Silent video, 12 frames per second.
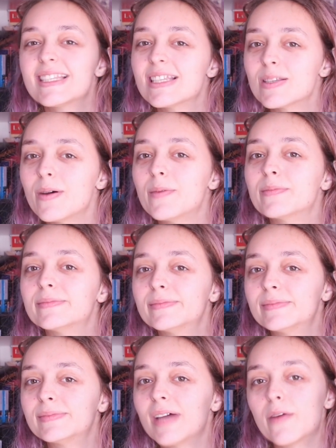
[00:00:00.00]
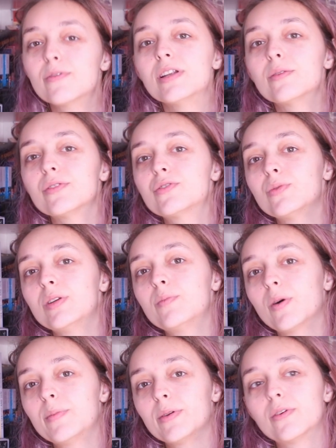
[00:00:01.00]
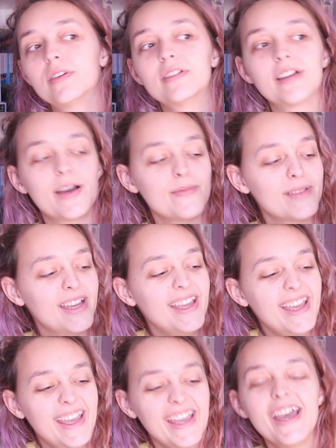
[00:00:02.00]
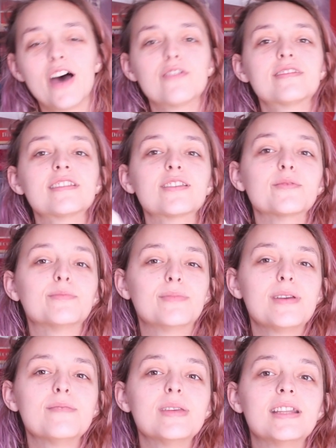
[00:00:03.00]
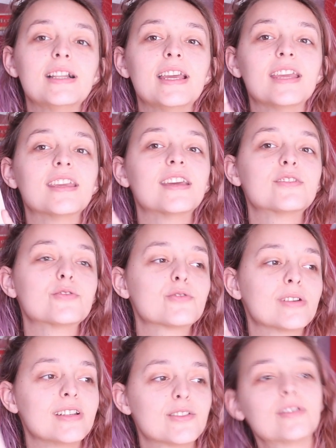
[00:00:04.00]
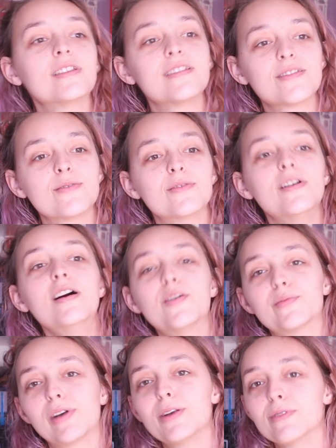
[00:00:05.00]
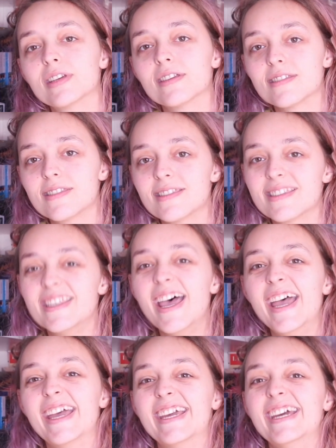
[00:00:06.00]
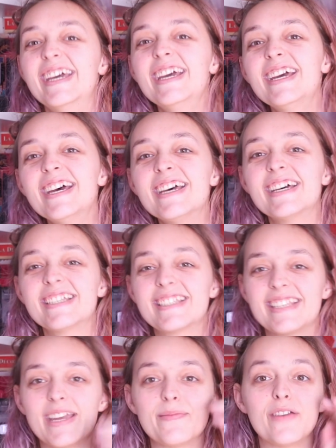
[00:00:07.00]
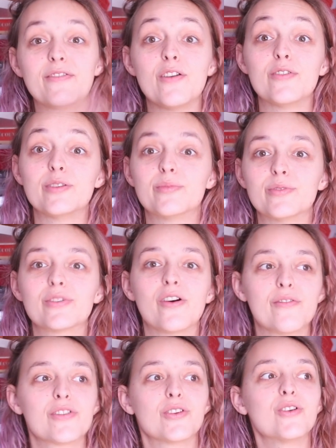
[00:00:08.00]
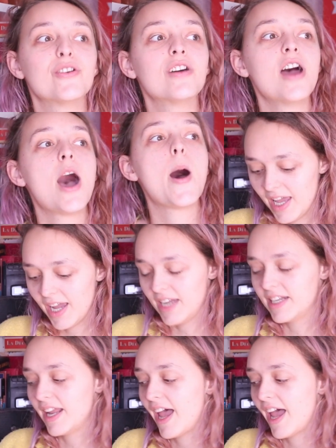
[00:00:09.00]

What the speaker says: So I really want to read Poppy War. I was thinking maybe delaying it to 2020 so Priory can stay my favorite book of the year. And